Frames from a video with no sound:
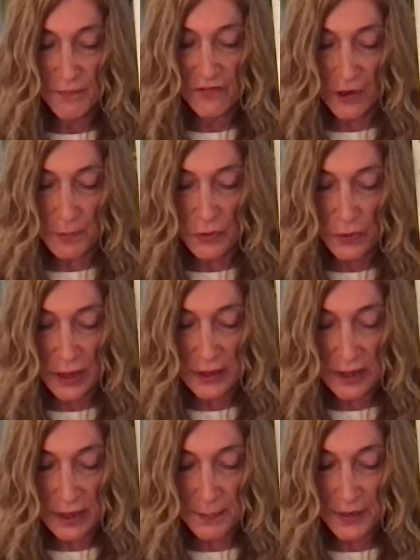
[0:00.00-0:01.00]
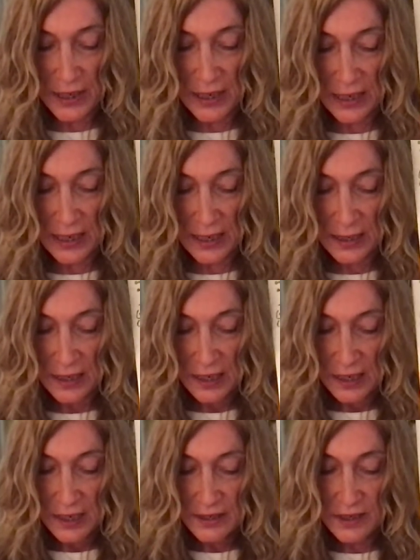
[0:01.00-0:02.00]
from Urandarabharaha
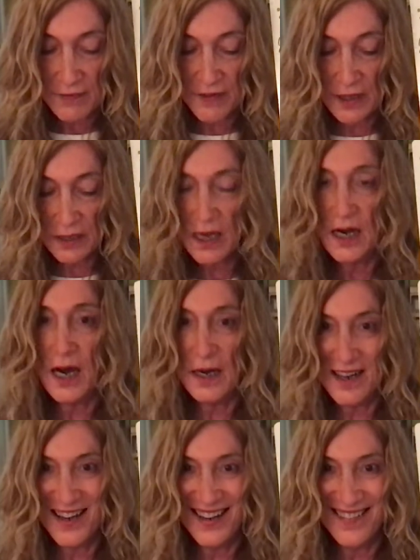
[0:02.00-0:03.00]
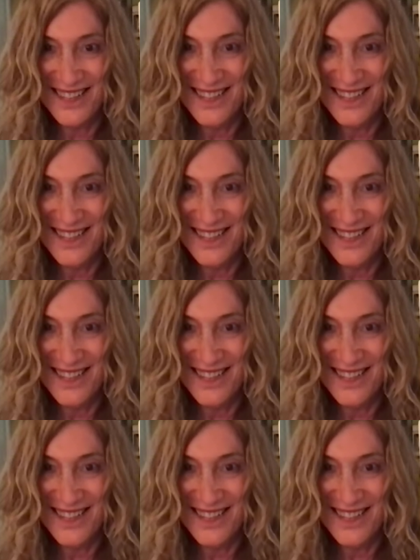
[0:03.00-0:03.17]
to Valkaraha.